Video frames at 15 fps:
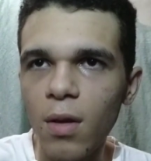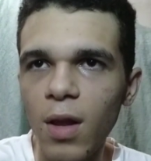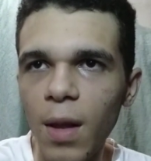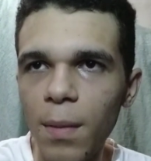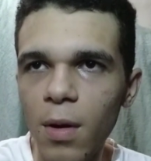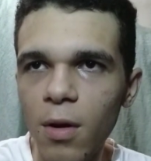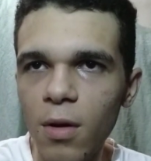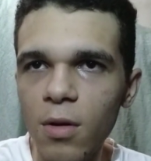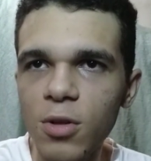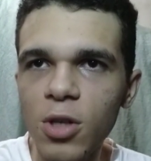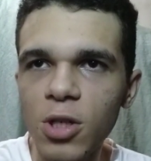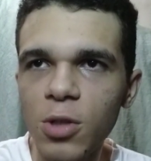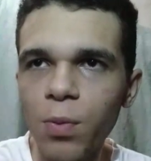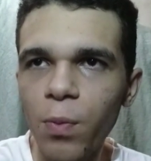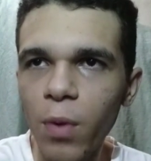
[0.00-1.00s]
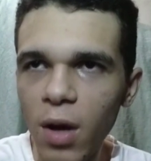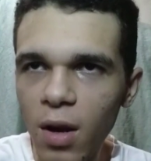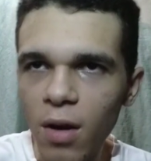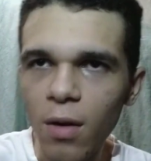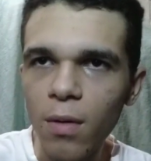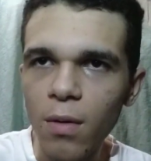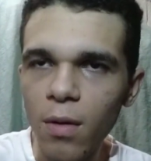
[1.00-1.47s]
Let me just
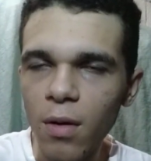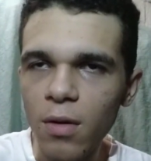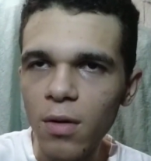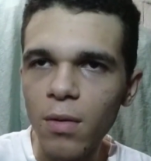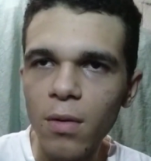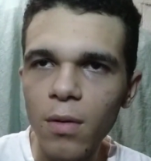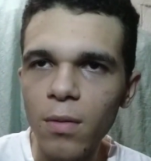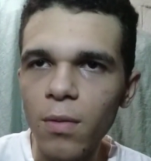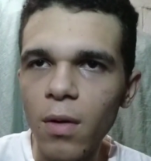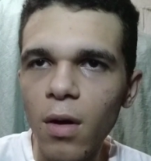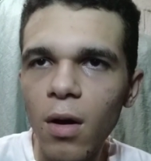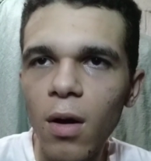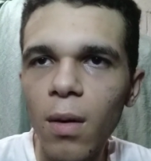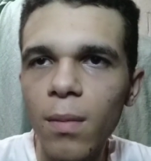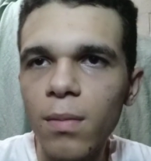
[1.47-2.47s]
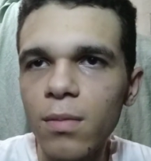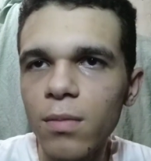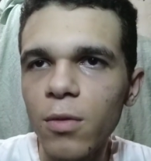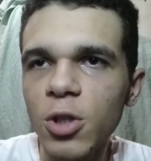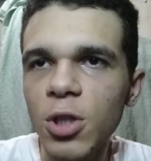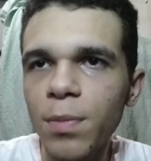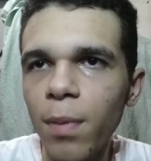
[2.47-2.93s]
re
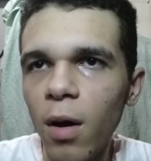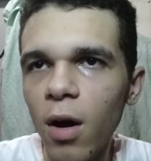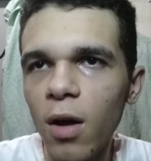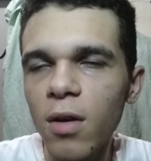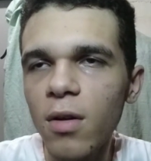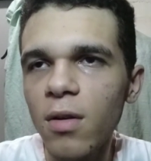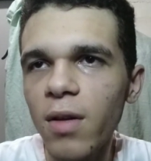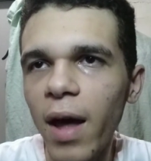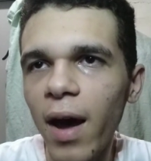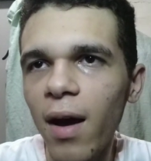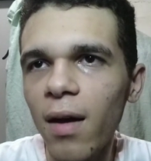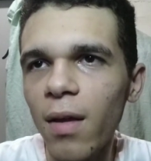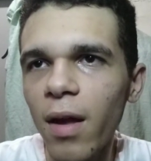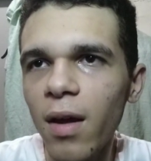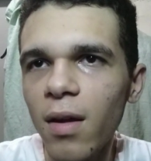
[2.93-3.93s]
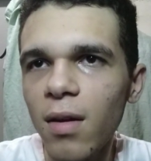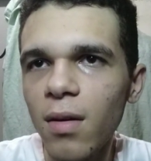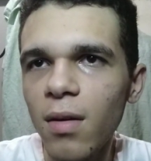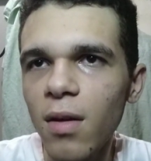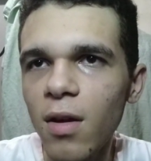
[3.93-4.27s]
um, respond that like